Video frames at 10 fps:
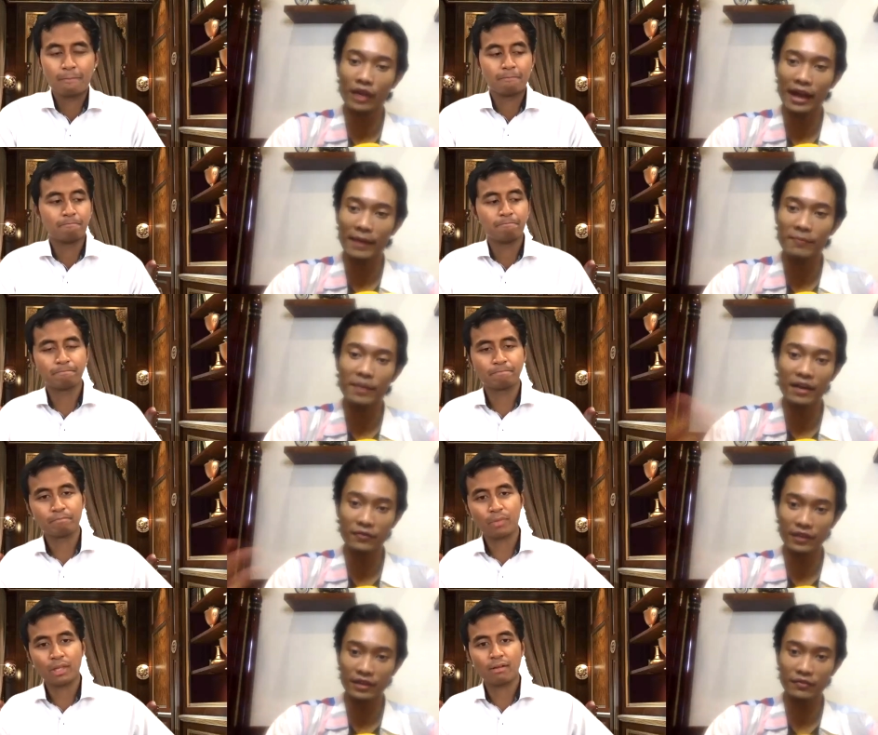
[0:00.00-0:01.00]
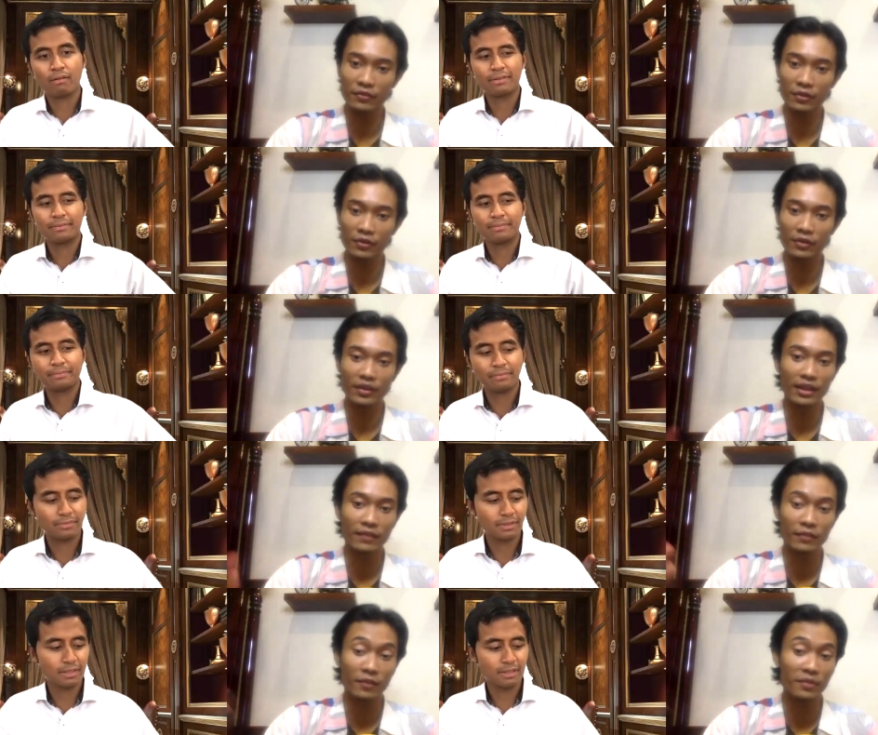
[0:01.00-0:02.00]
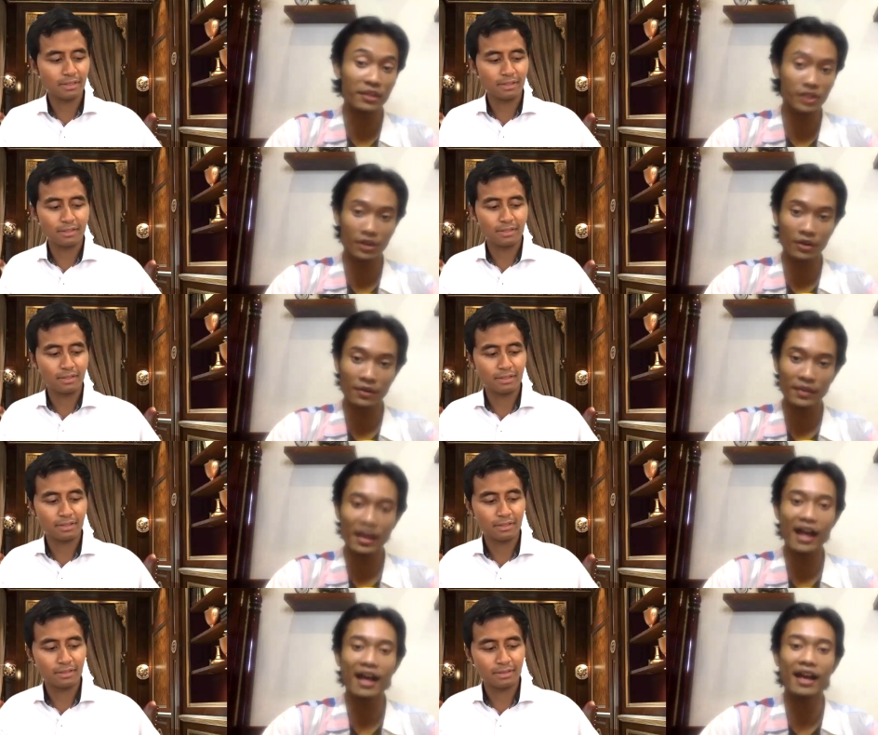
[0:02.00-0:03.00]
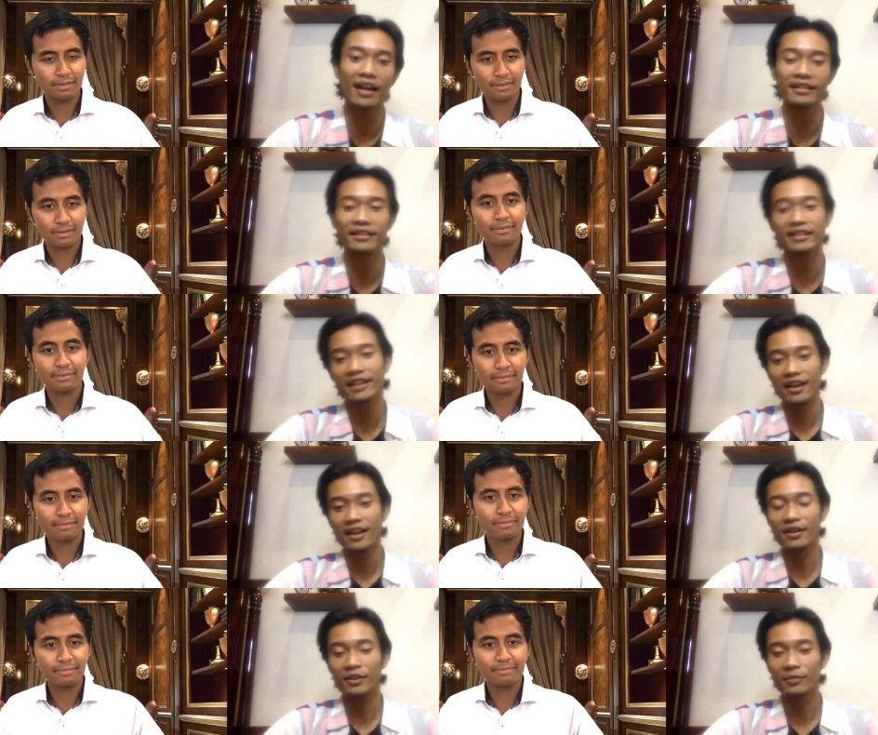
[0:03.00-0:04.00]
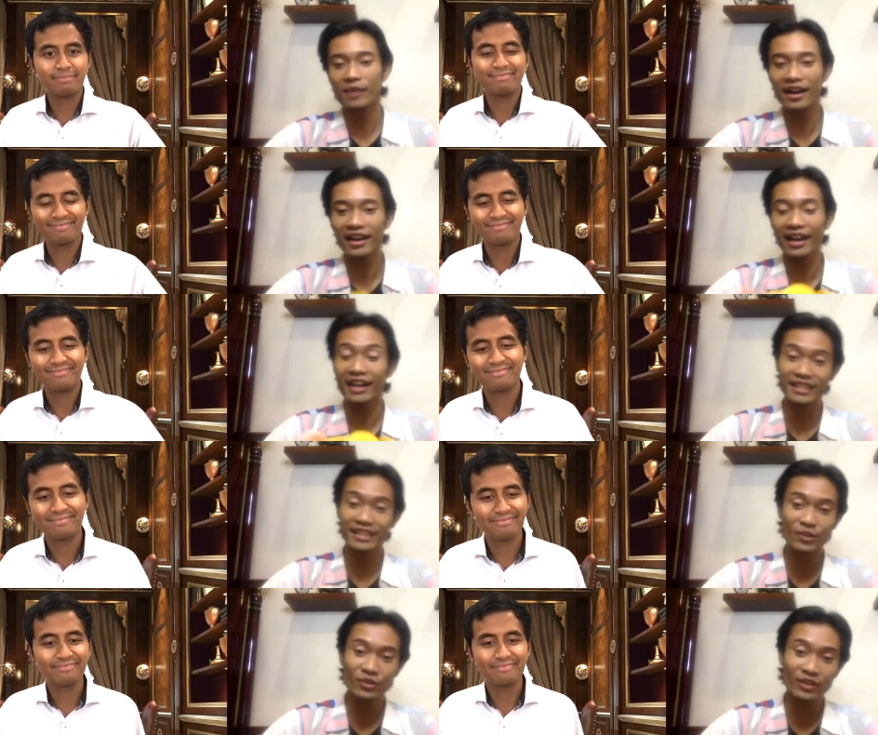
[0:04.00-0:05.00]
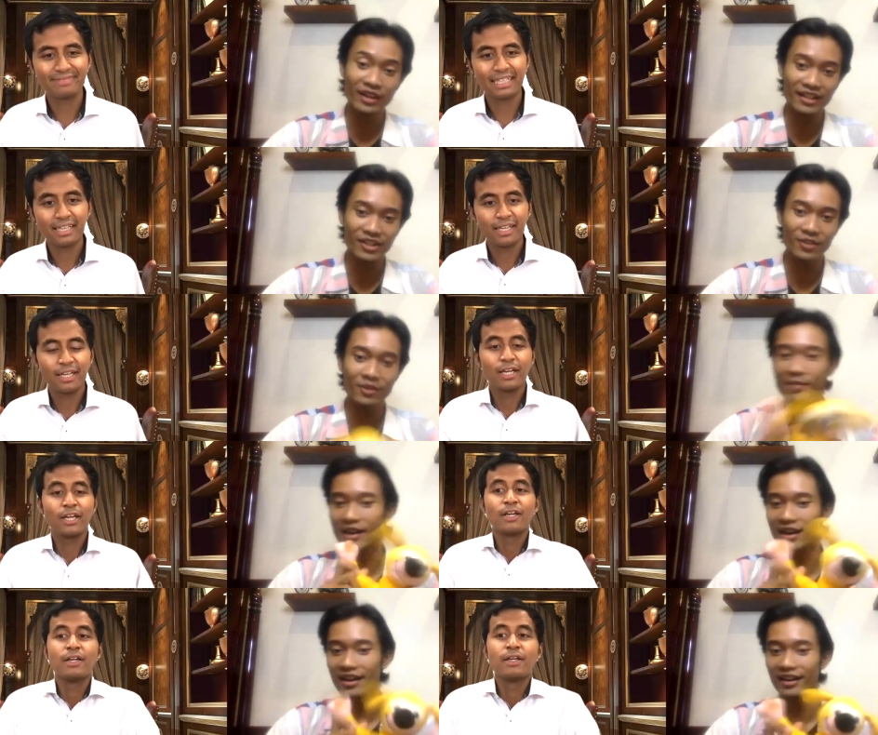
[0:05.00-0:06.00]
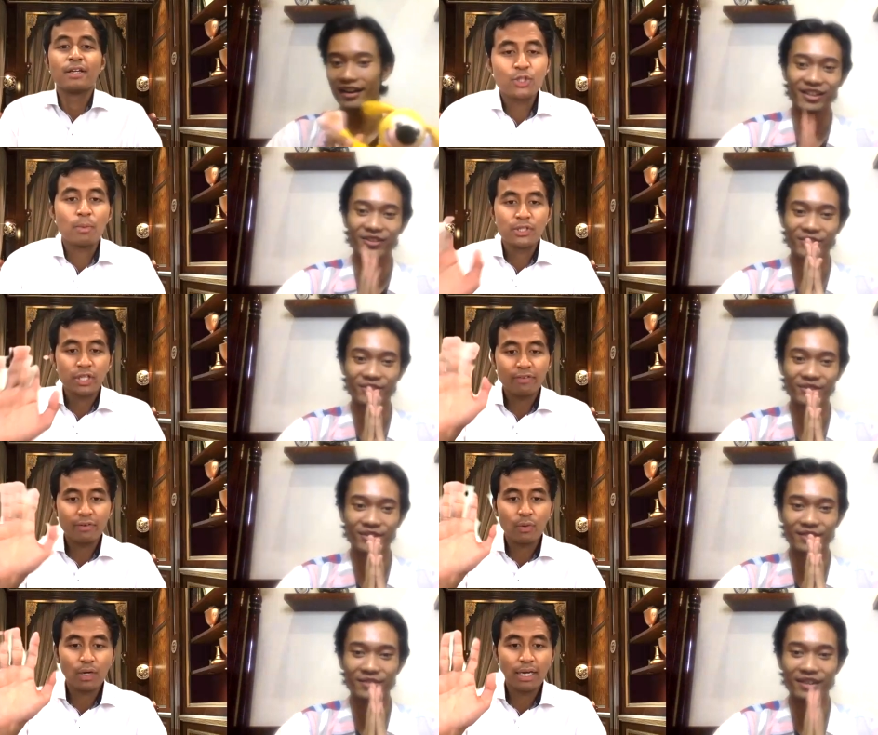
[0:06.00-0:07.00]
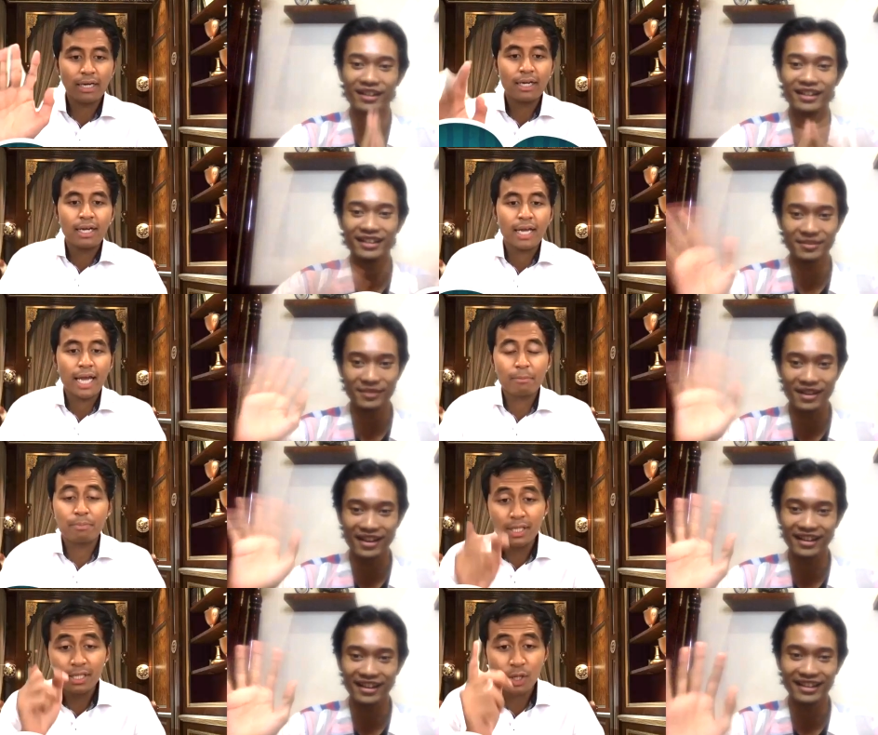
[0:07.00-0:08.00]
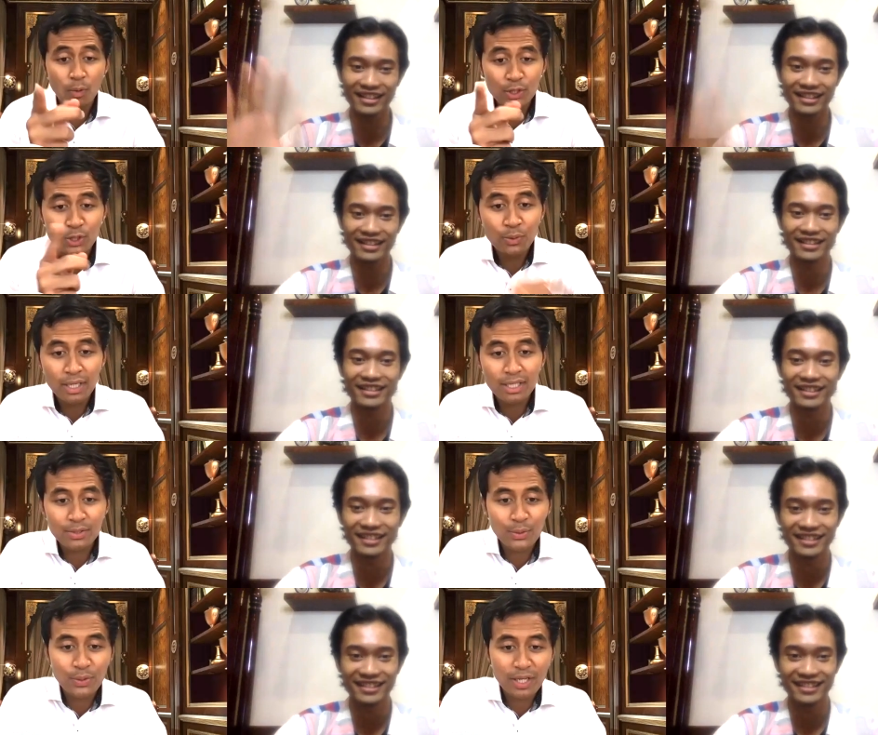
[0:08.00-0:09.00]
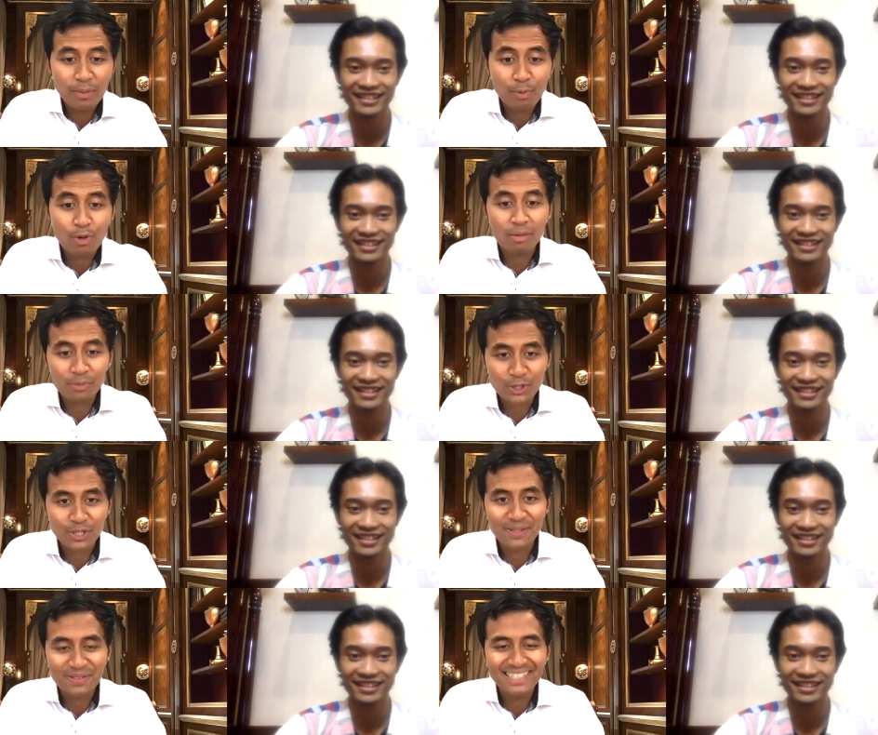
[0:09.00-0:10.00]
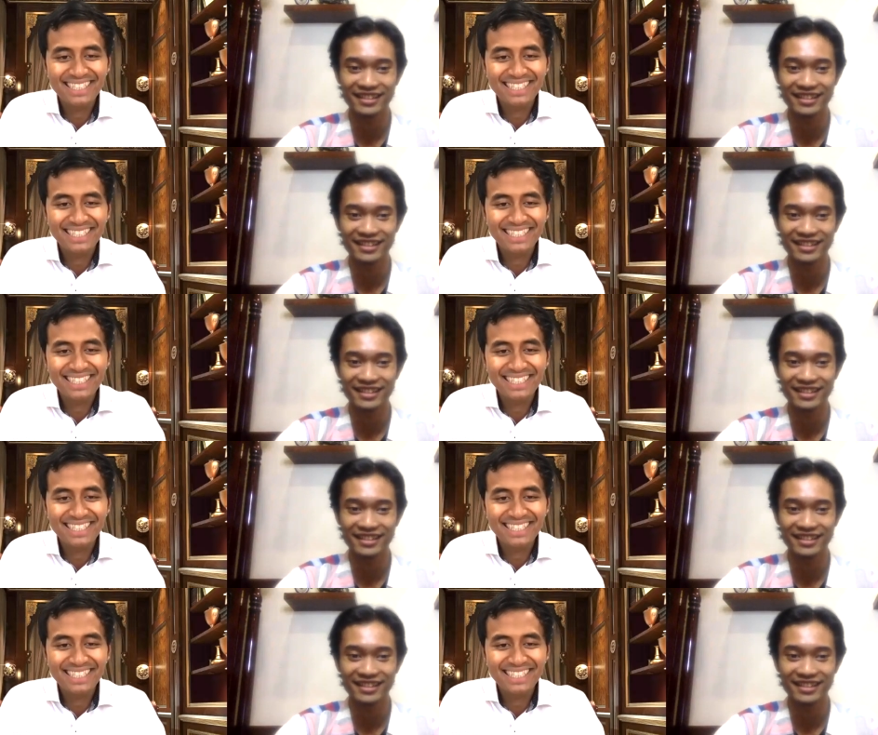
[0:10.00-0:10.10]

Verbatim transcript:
Speaker 1: and benefit for, from this show and goodbye and see you to the next show
Speaker 2: bye so much everyone and please always tune in to the brom show